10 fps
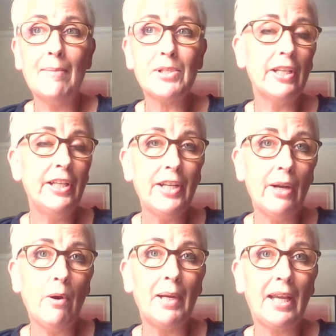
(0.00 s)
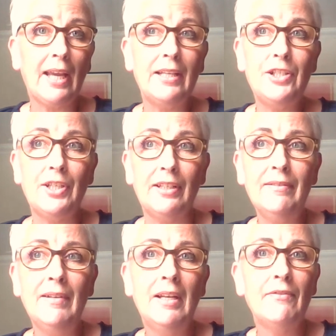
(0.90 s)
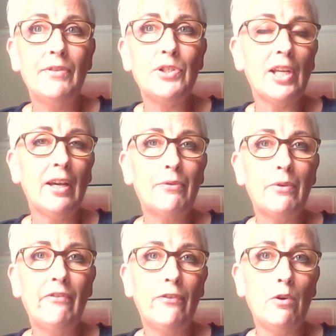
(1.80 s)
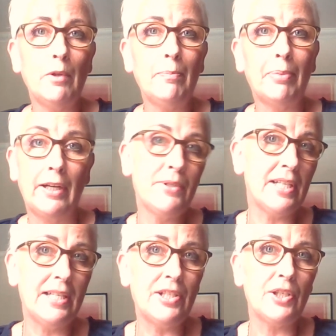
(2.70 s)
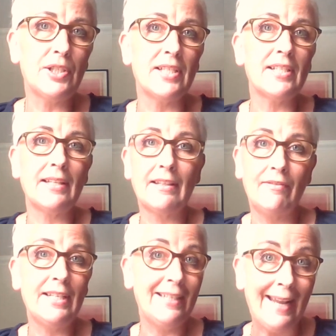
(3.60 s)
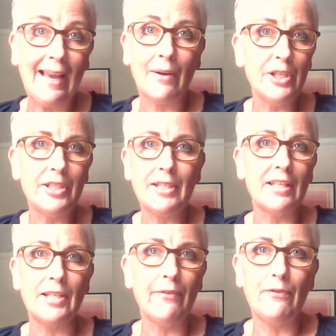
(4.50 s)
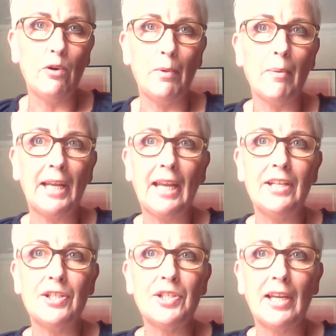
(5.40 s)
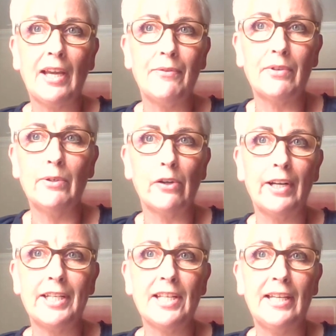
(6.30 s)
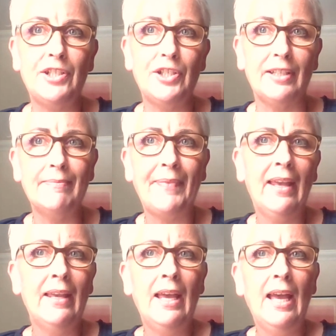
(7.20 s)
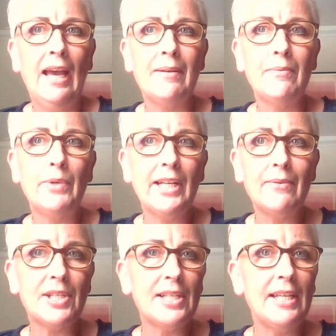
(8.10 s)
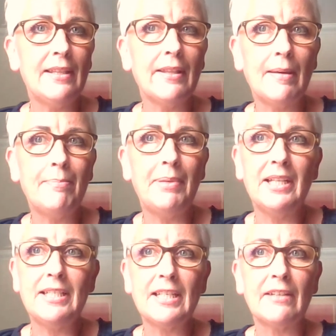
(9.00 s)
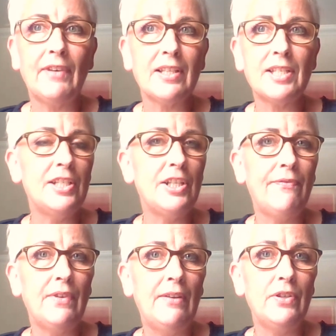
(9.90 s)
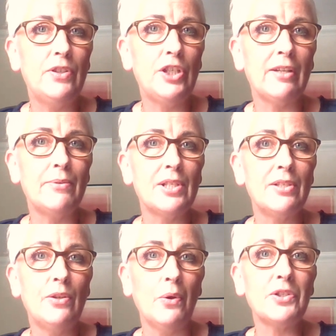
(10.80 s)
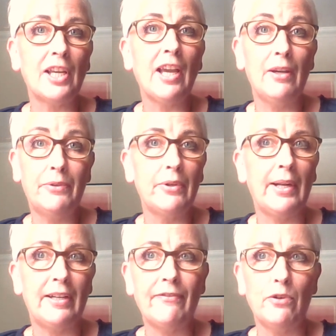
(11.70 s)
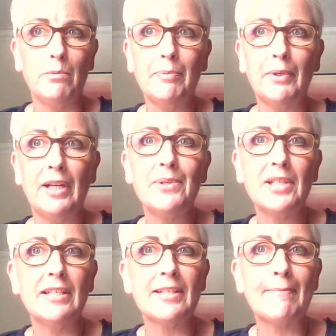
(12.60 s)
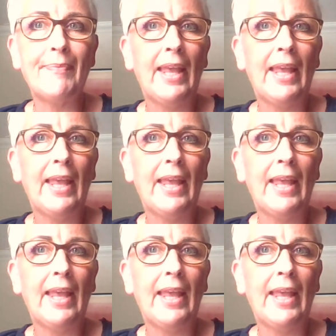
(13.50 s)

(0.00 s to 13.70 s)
absolutely no obligation for you to go through a formal process, just as there's no formal obligation to go through accreditation. And we don't see that there'd be a disadvantage if you chose not to go through any formal process.